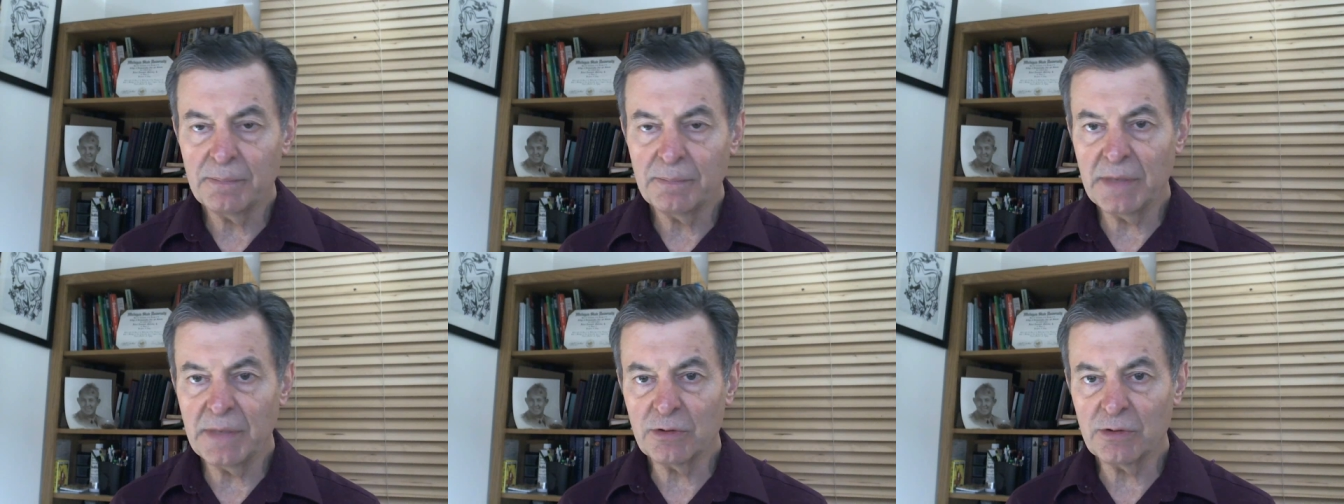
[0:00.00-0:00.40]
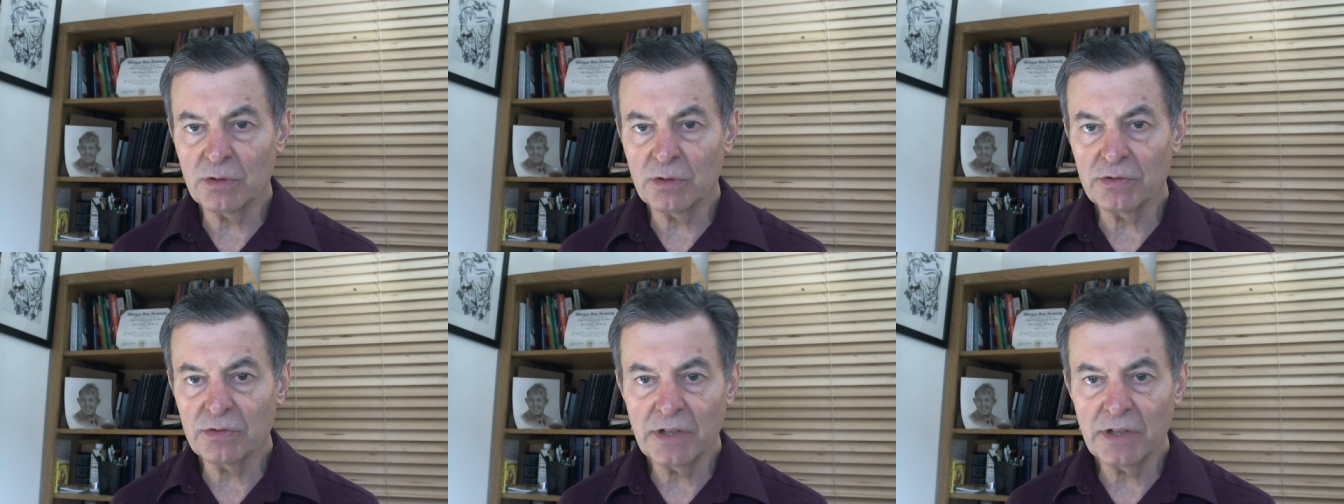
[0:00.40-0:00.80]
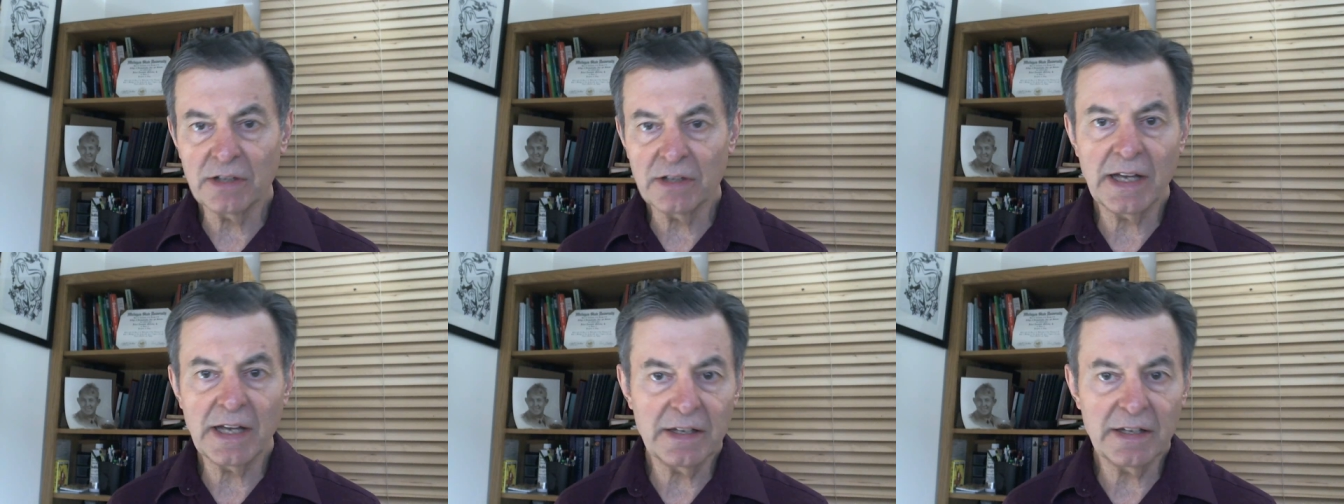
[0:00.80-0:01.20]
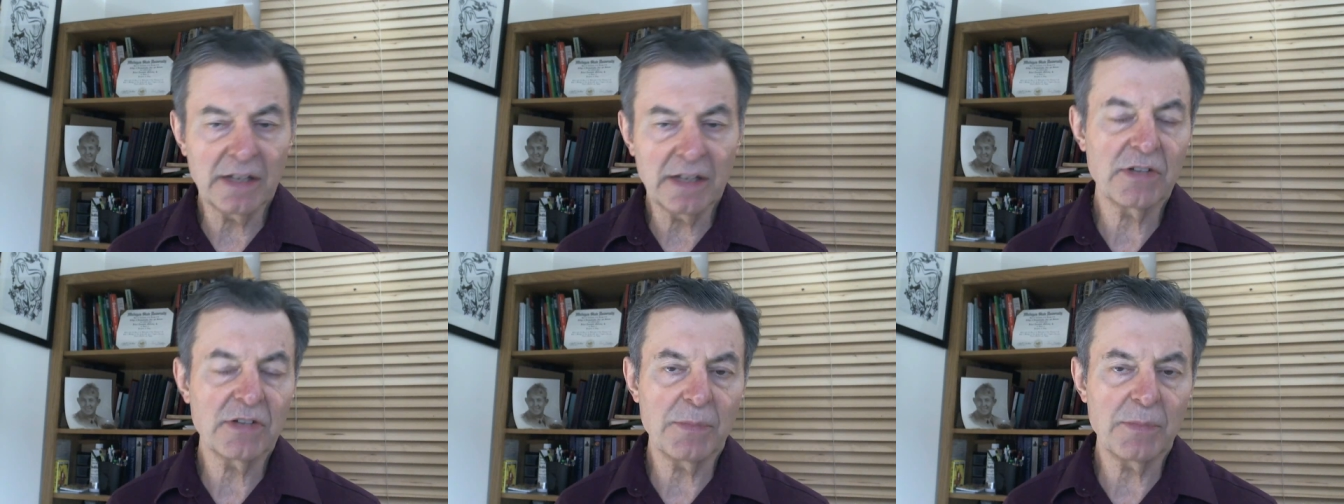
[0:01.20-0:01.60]
Minerals, again,
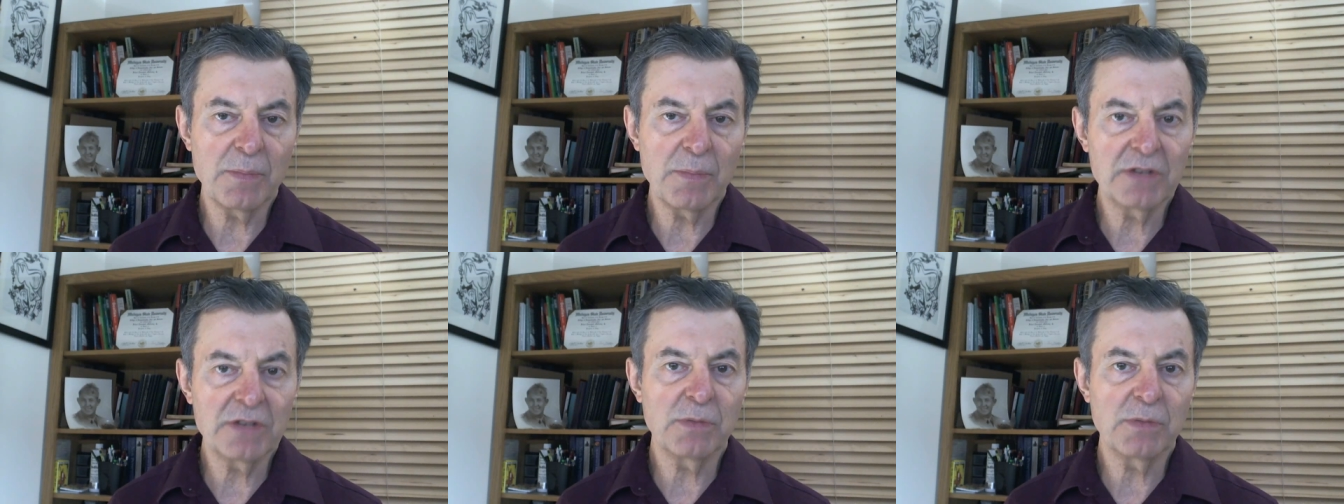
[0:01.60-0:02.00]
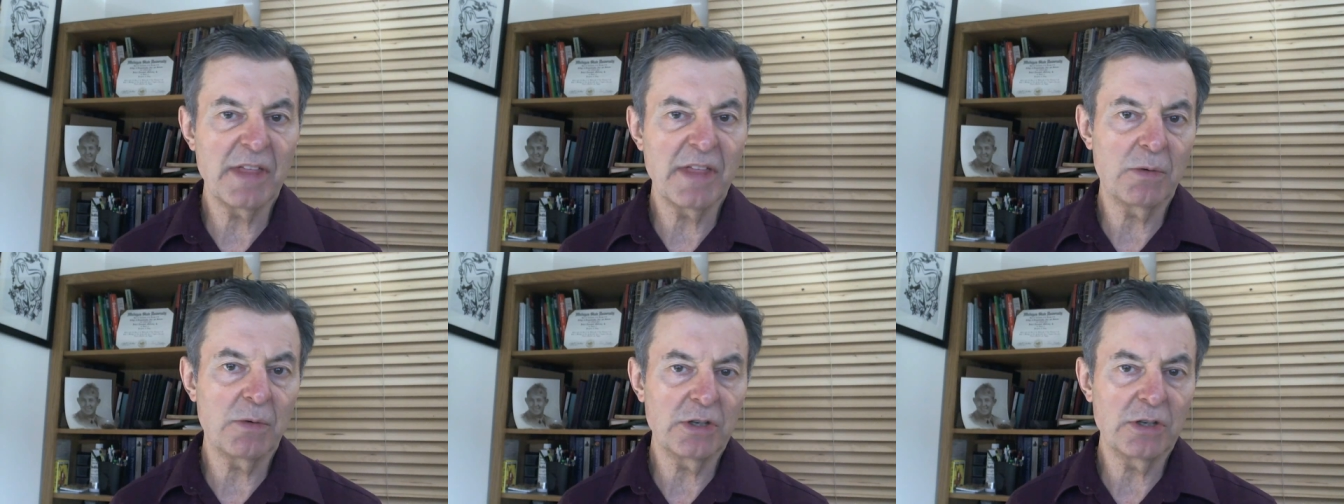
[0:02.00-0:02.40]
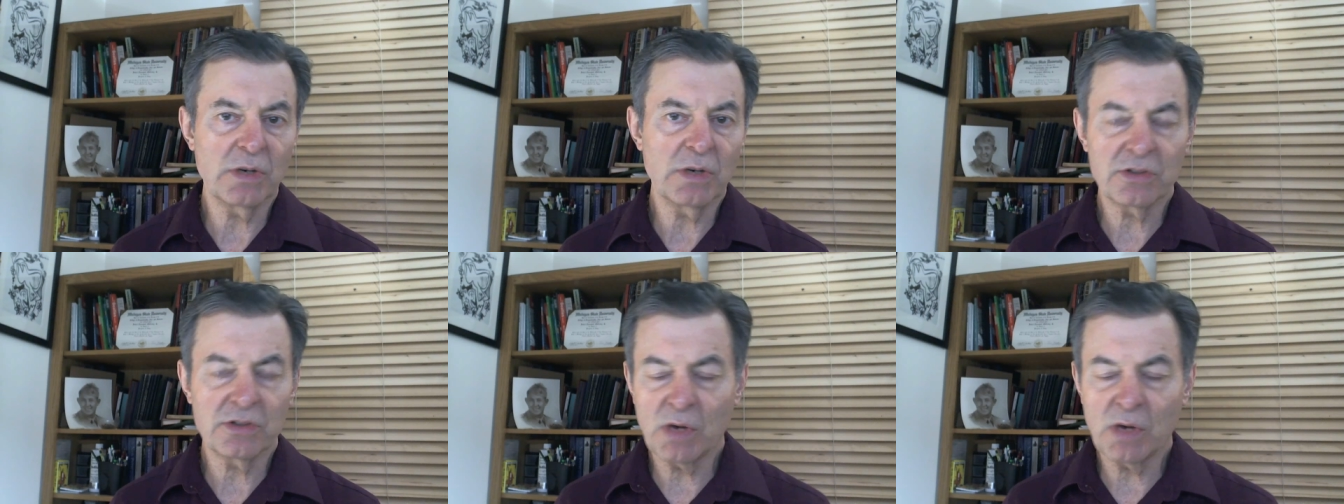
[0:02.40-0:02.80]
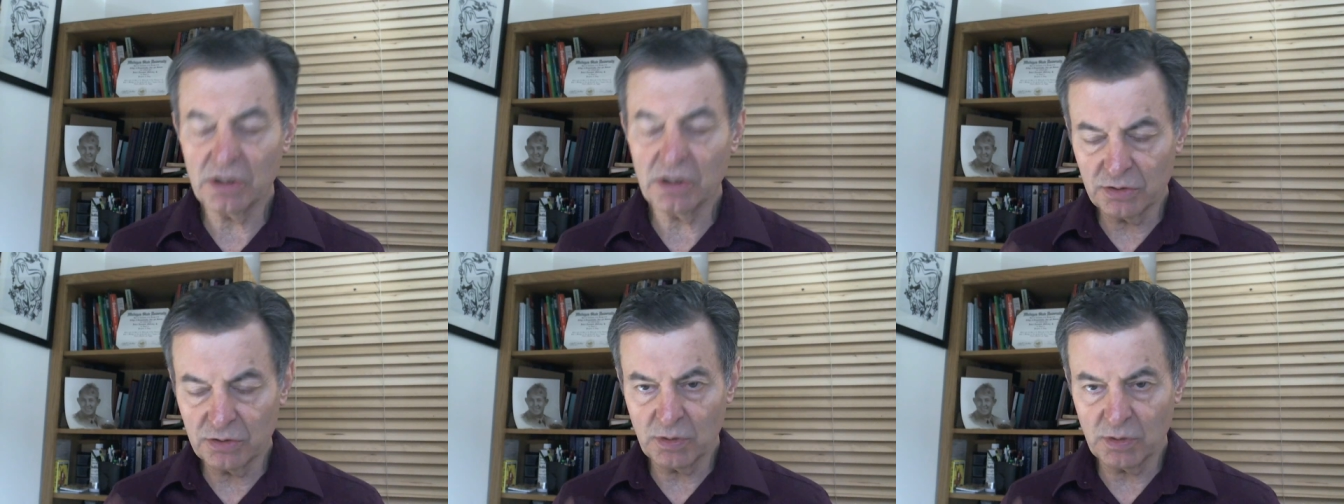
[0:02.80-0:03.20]
except the bismuth, that one you want to
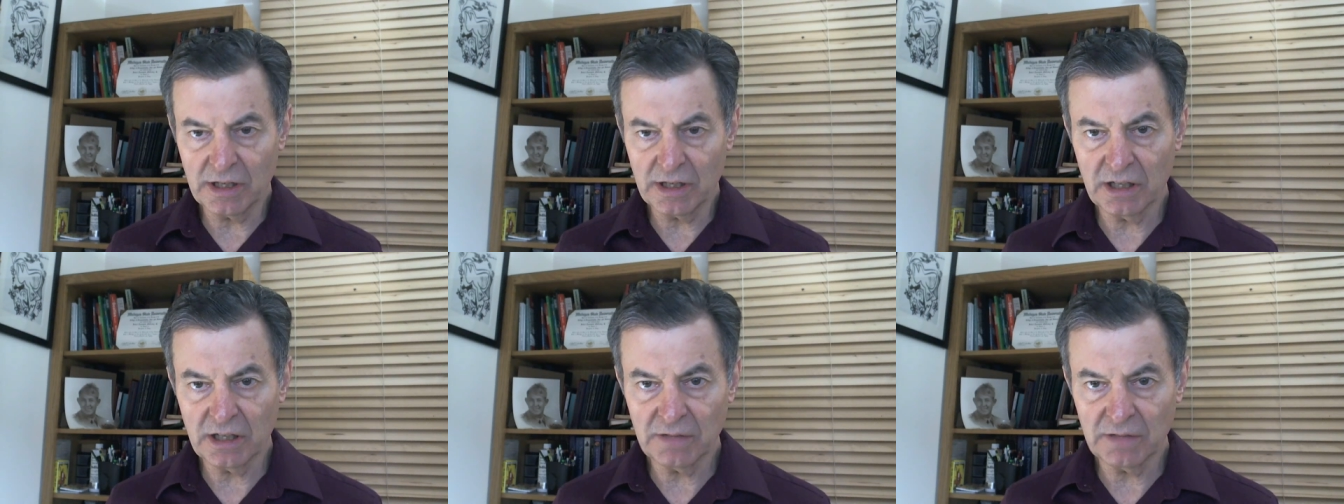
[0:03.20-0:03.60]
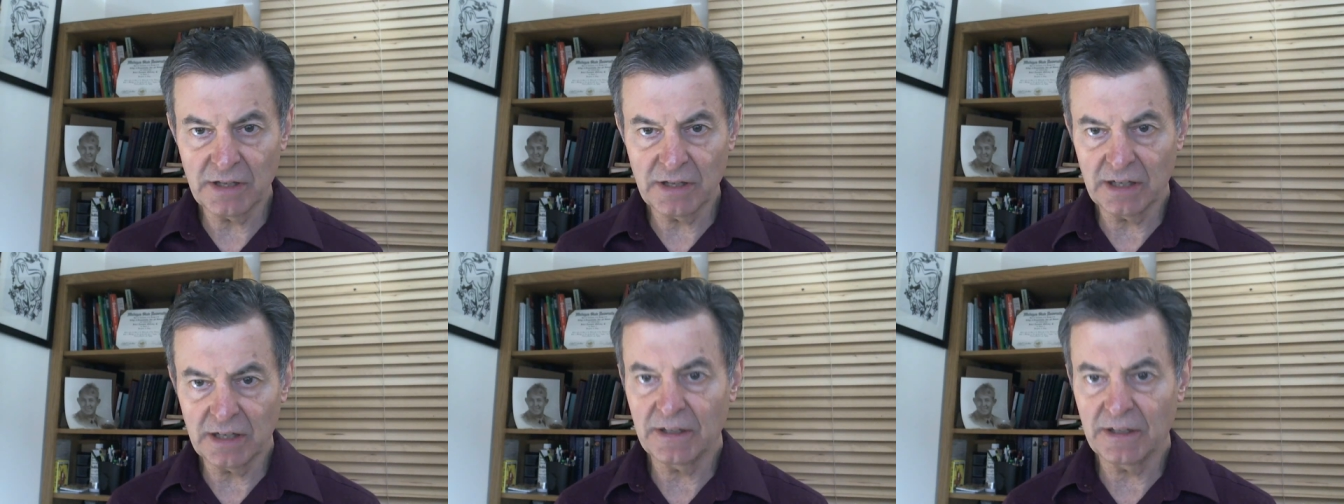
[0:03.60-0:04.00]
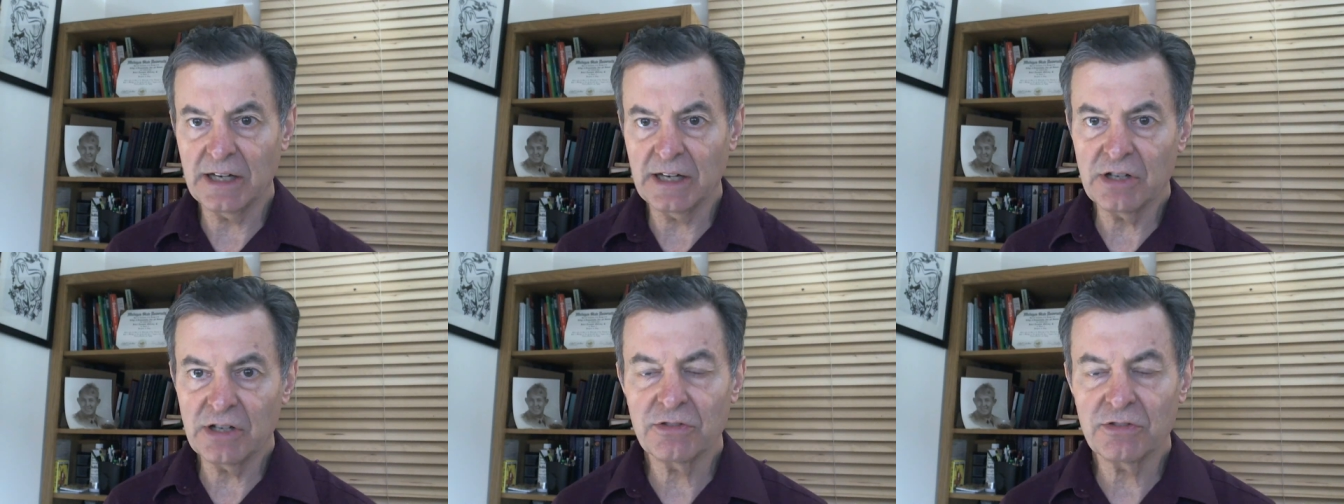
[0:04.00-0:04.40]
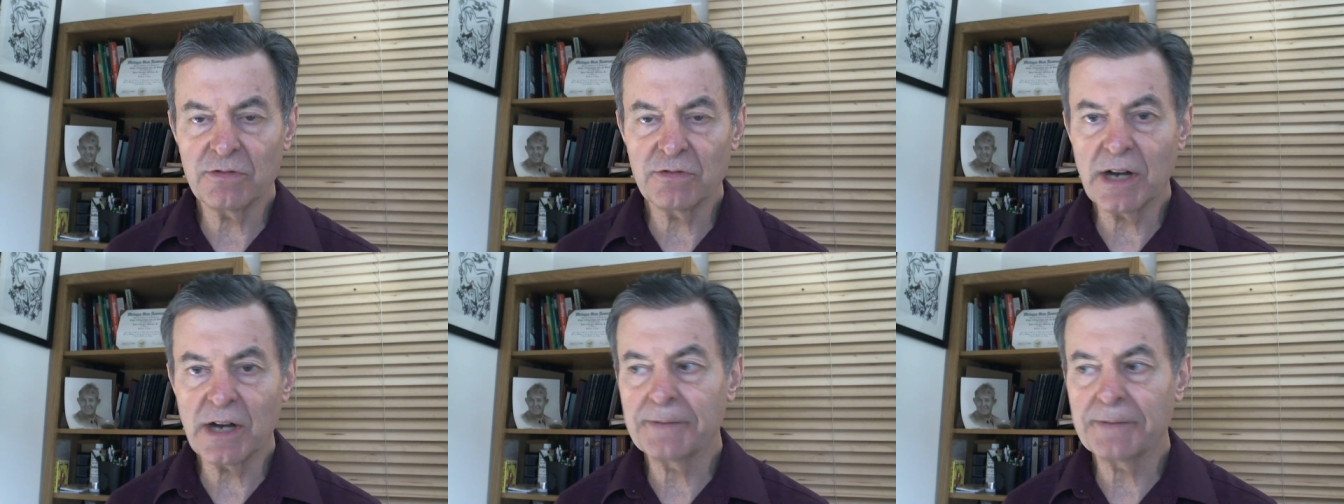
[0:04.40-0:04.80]
swallow because we're going to kill everything in the
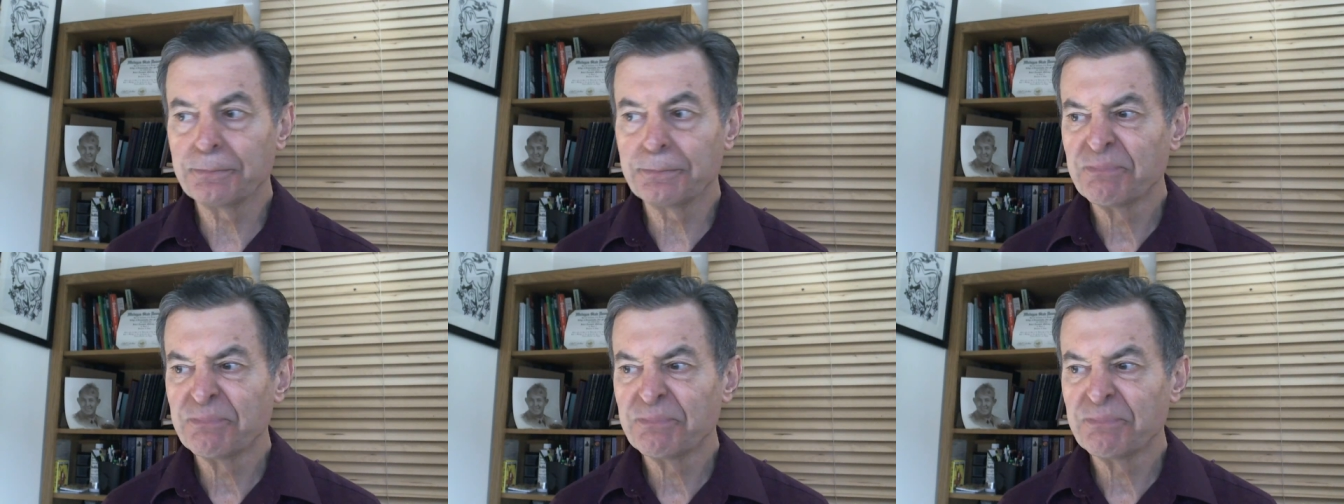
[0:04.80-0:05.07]
digestive tract.